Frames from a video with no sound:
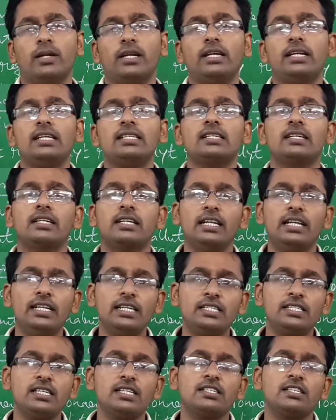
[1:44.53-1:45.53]
It is a
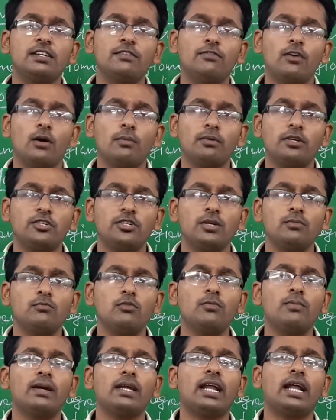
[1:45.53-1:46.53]
religious reformation
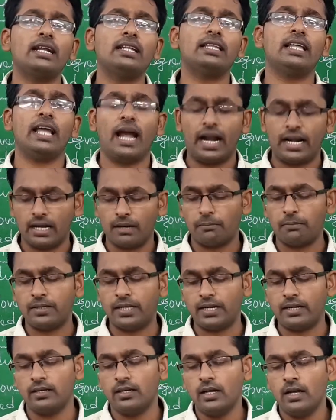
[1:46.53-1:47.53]
movement and they
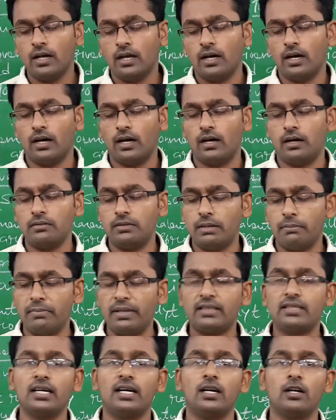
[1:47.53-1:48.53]
adopted the
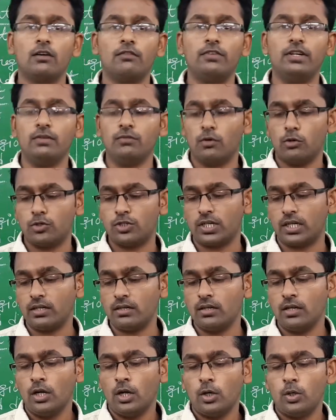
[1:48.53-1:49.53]
method of devotion
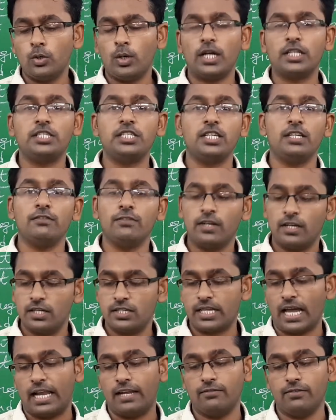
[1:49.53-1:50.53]
to achieve
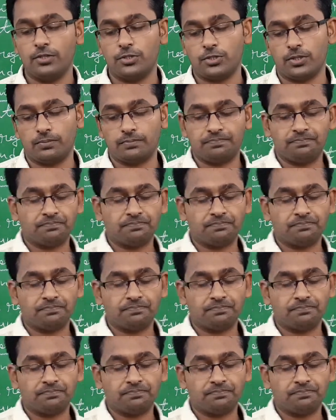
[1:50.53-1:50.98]
salvation.